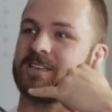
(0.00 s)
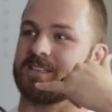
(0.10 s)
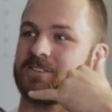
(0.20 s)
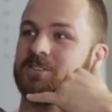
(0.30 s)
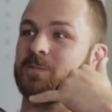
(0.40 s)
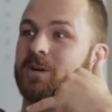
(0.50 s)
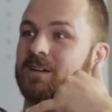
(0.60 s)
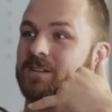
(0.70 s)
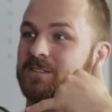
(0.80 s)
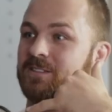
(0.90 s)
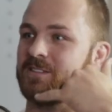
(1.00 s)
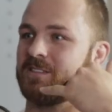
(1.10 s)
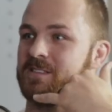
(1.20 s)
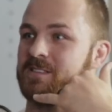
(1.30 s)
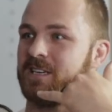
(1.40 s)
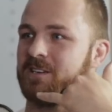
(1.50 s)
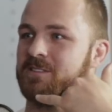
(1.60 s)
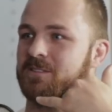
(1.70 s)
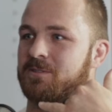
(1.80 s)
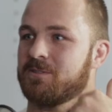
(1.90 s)
kiss goodbye to New Zealand secondary
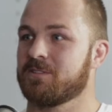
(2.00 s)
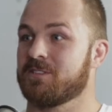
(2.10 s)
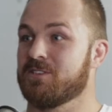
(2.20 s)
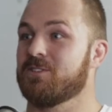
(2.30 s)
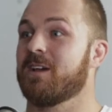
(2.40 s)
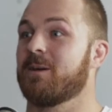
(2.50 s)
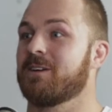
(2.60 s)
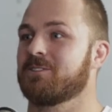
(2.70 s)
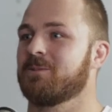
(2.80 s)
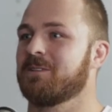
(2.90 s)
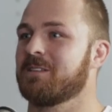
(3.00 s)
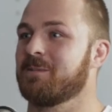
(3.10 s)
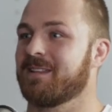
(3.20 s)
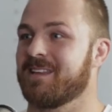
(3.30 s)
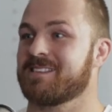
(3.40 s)
schools," because he knew how much I wanted to make that